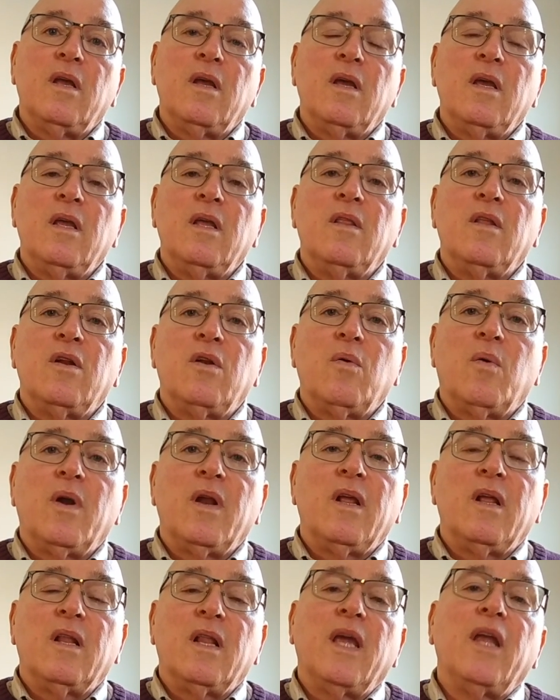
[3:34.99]
In the
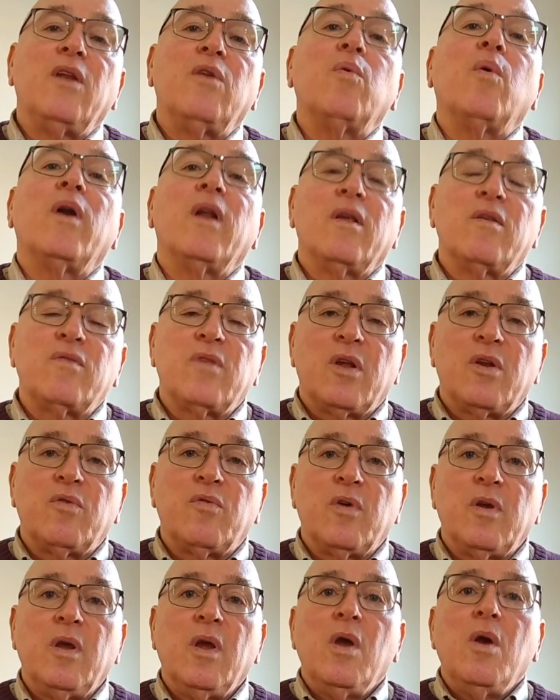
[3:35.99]
late 20th
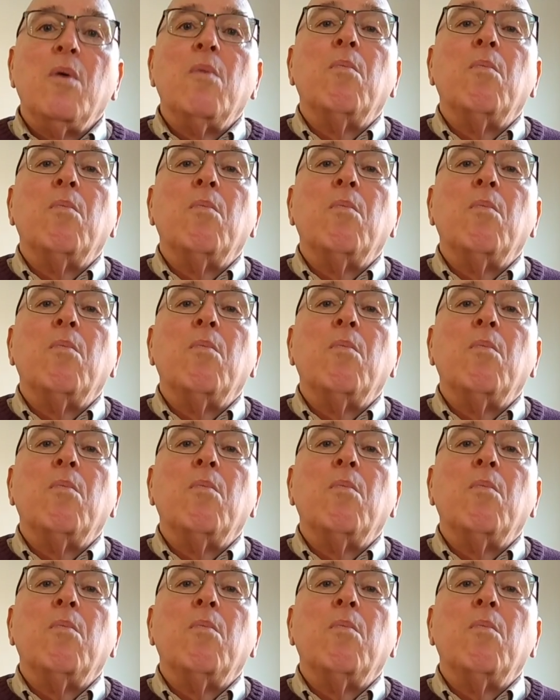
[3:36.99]
century,